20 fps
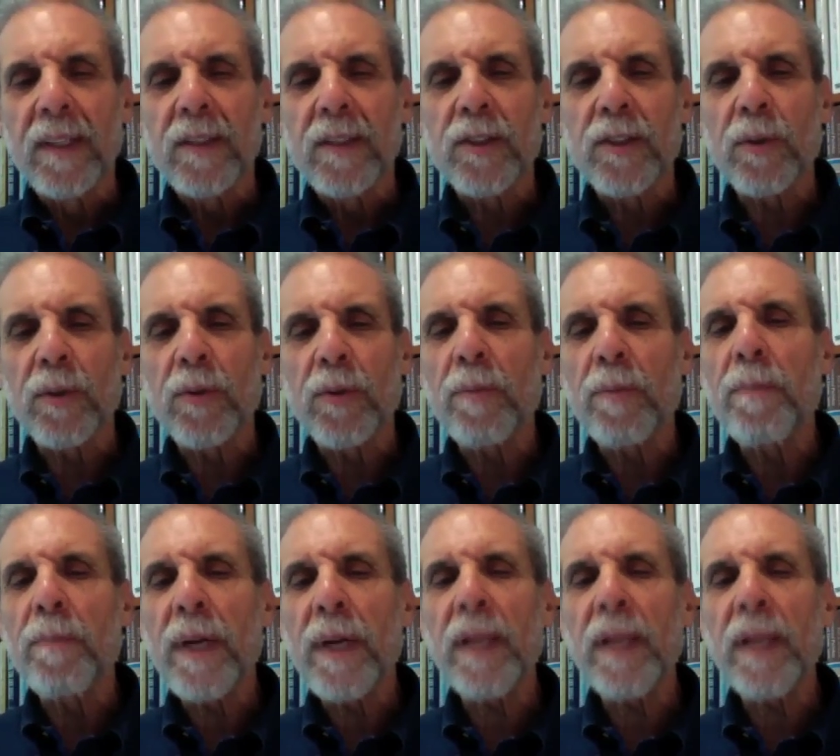So there
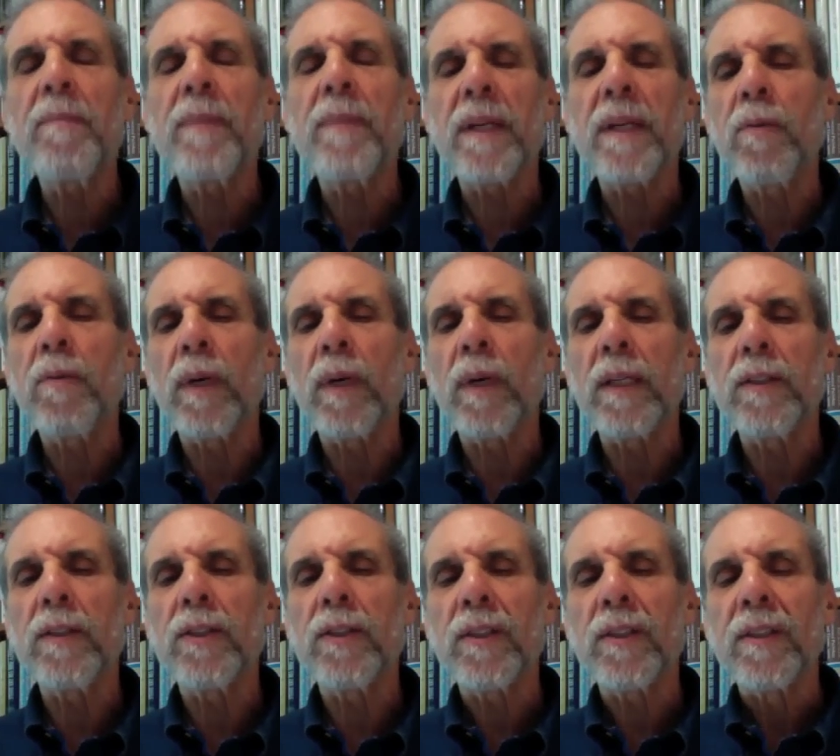are many, many
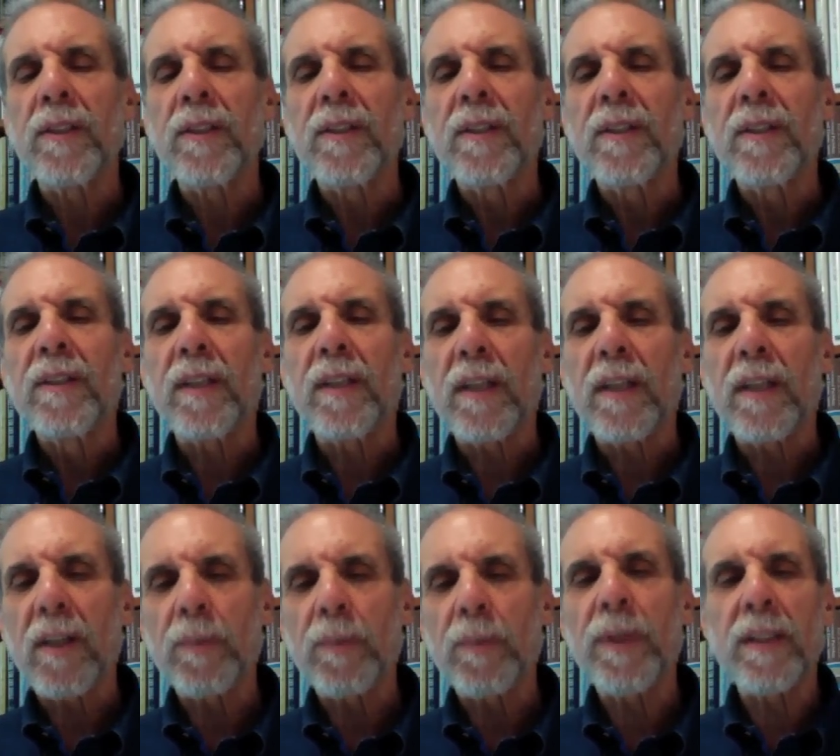ways to
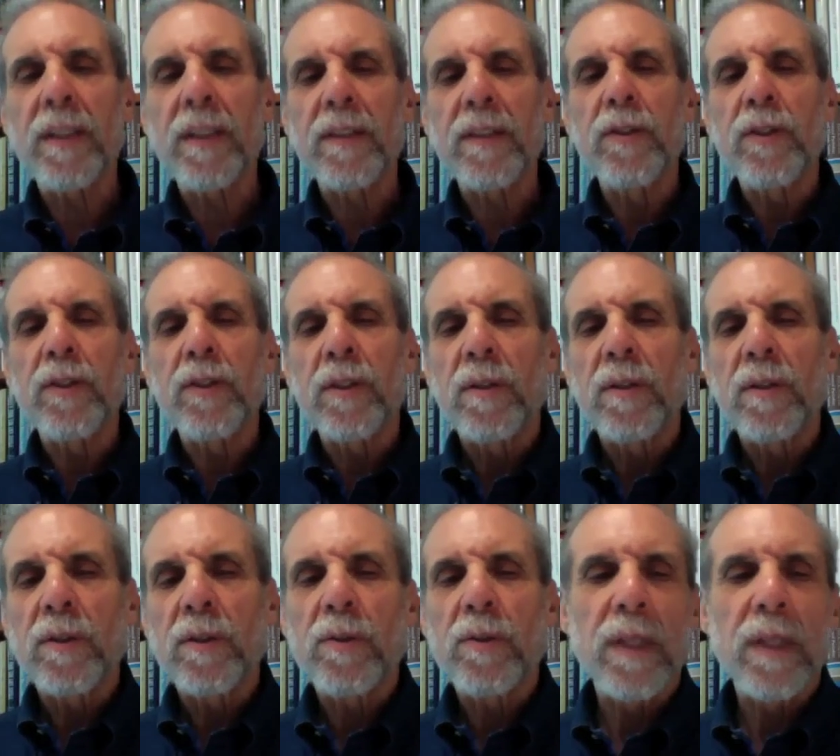help kids
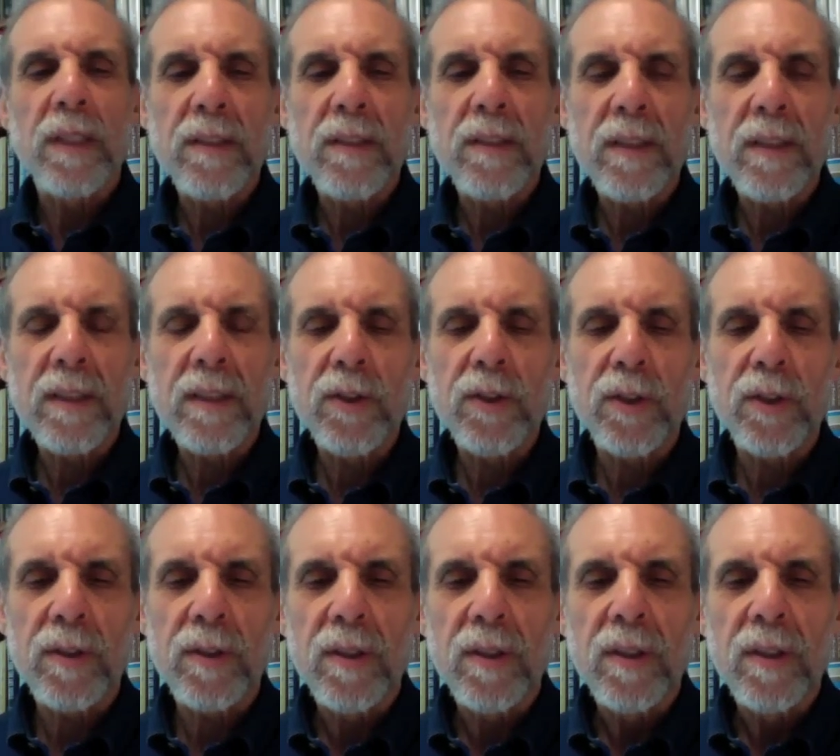train
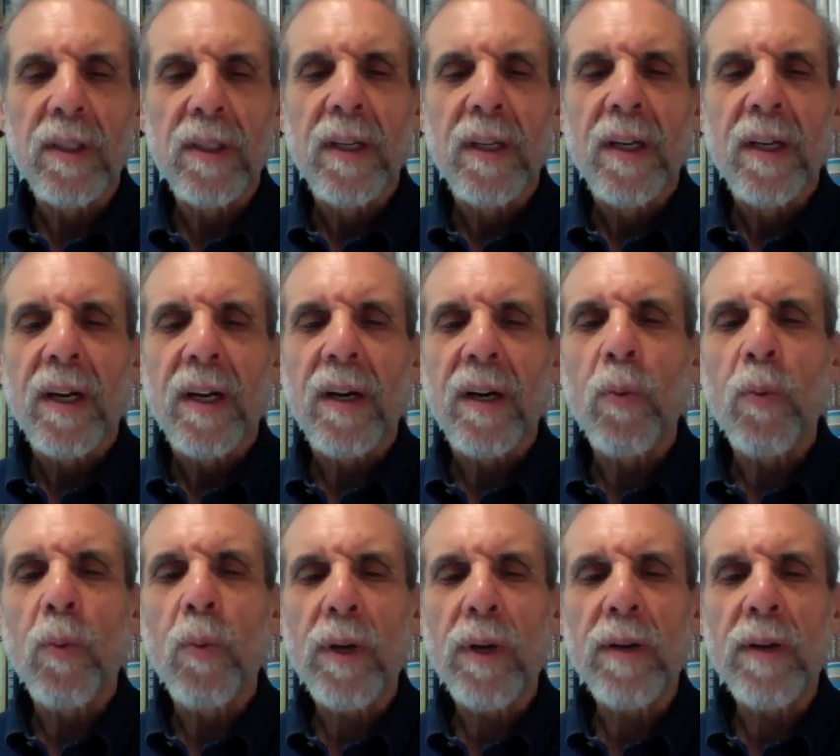attention. Uh,
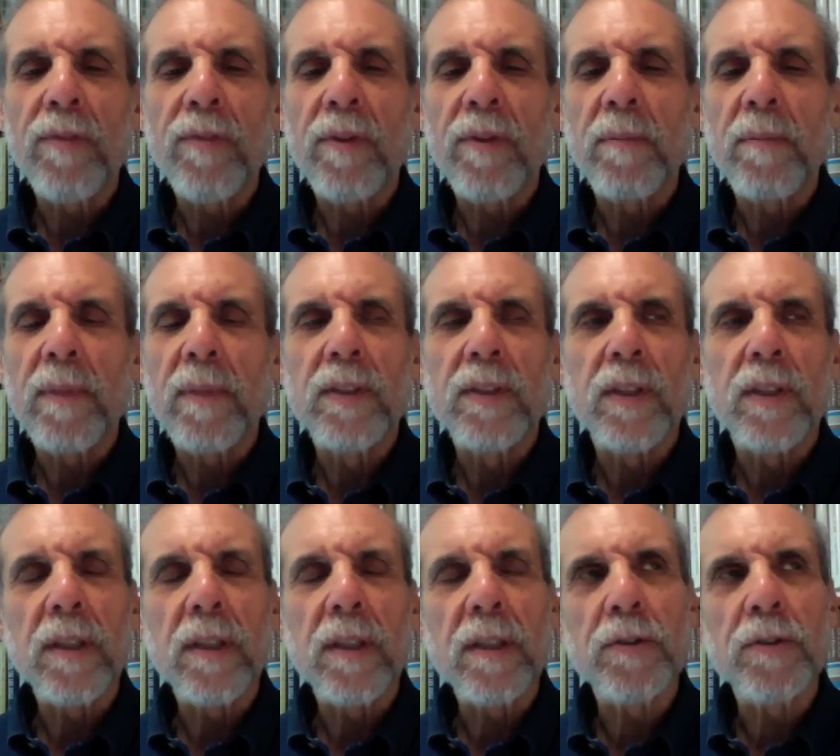one of them is
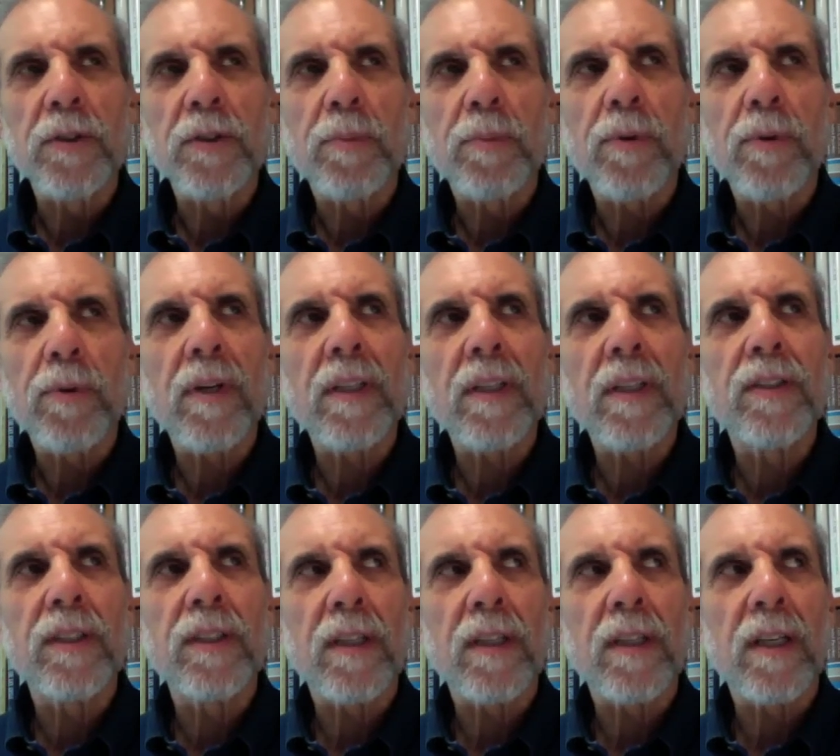a little
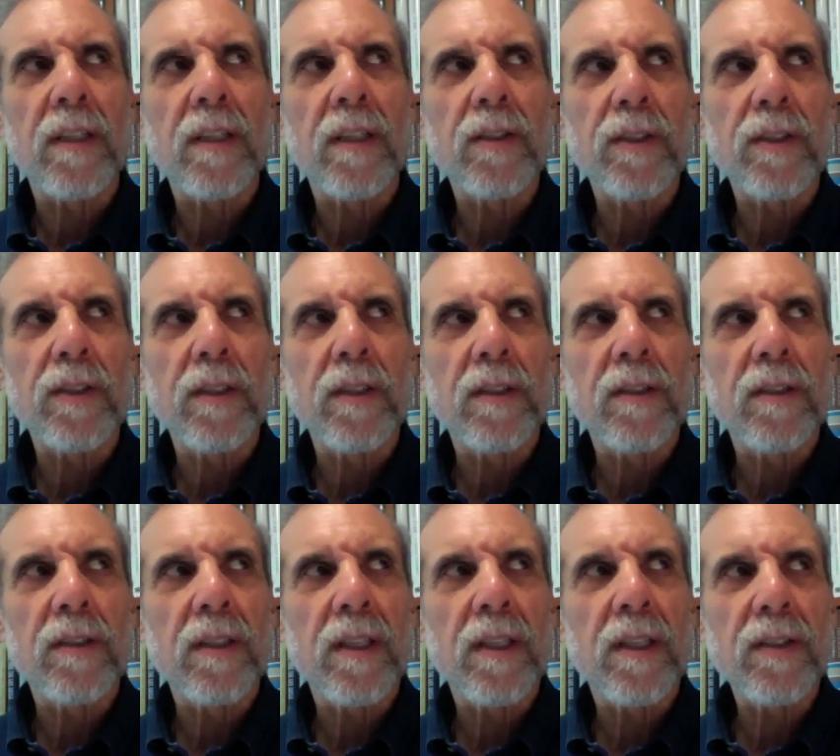surprising, actually. It
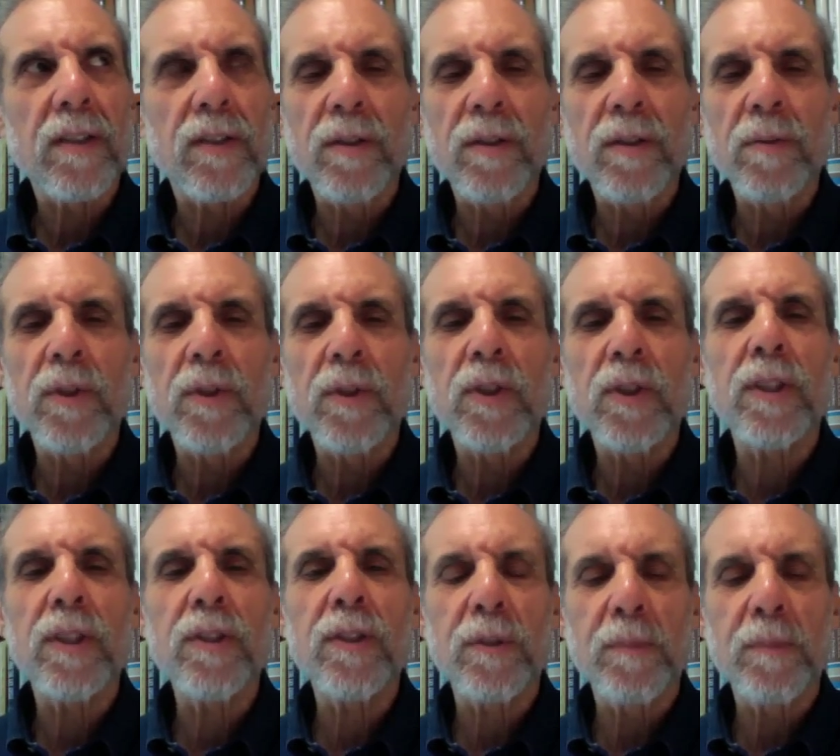has to do with
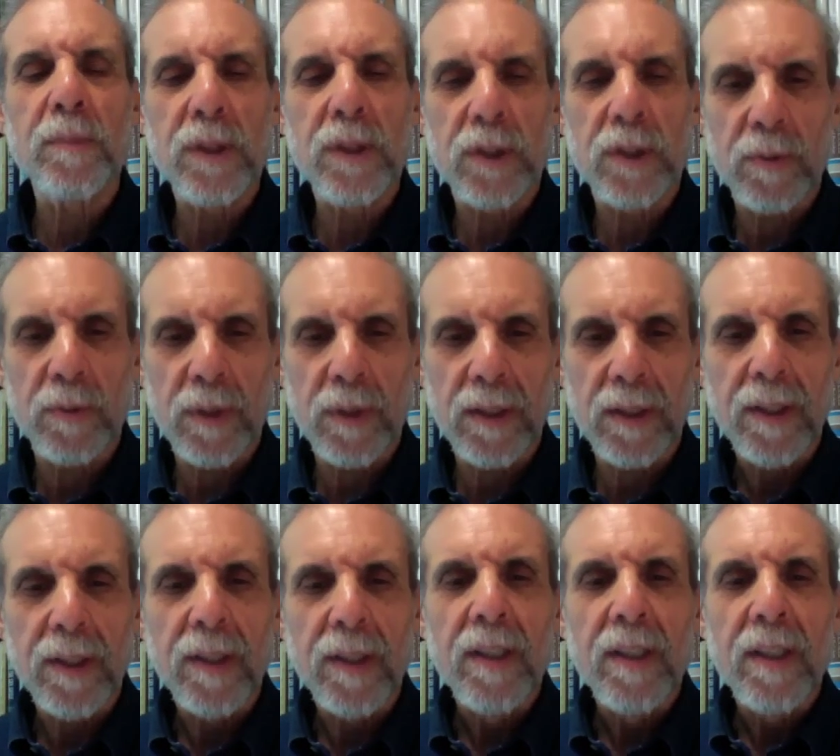Sesame Street.
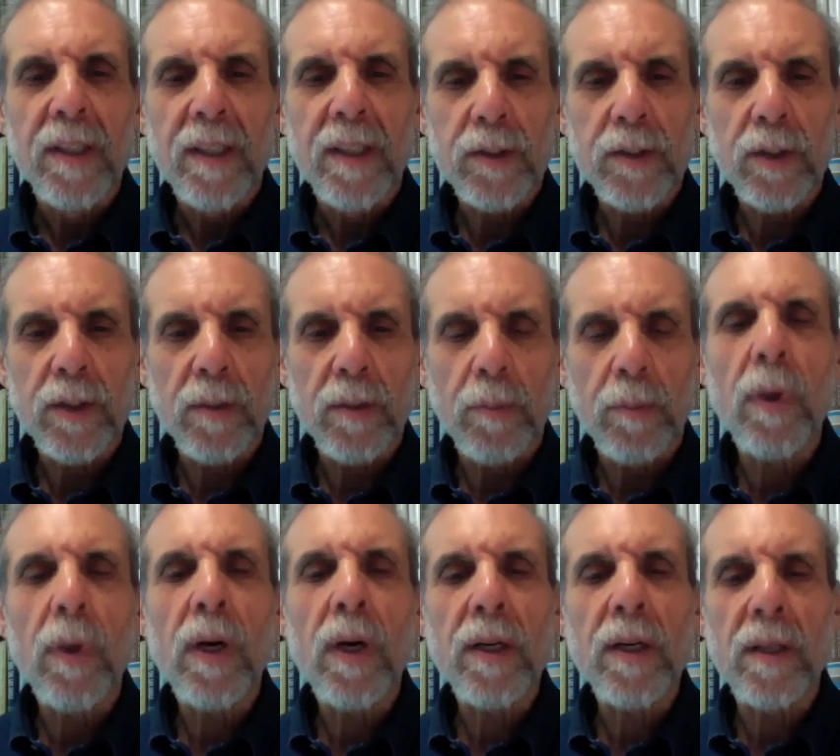It's
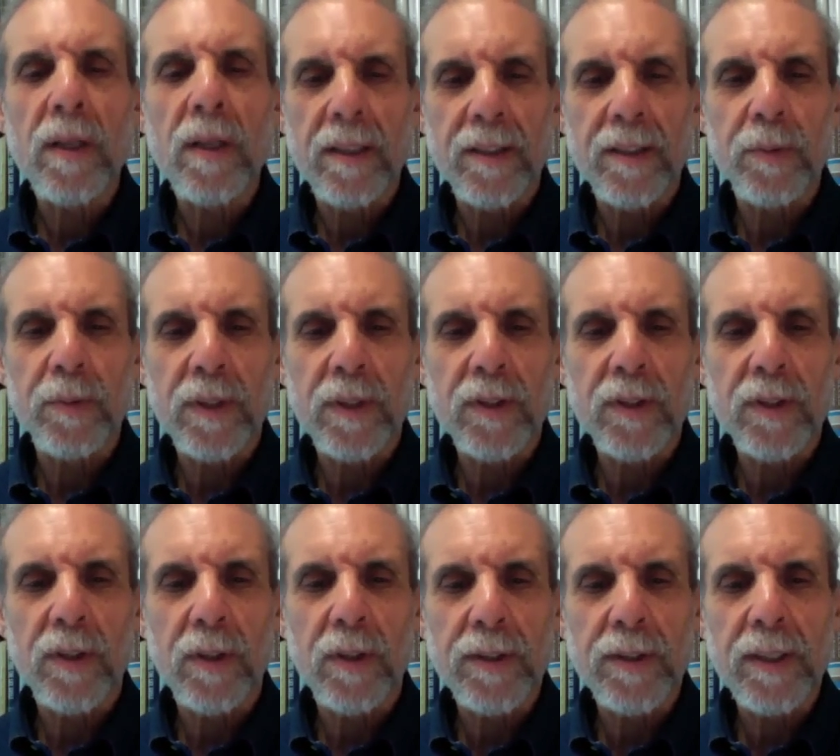modeling is what it's
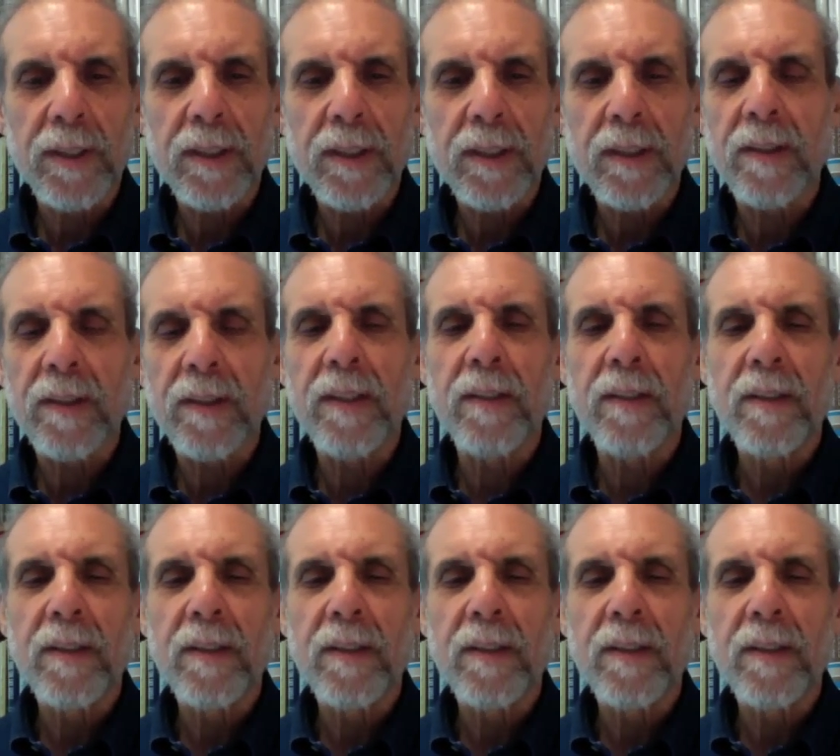called technically.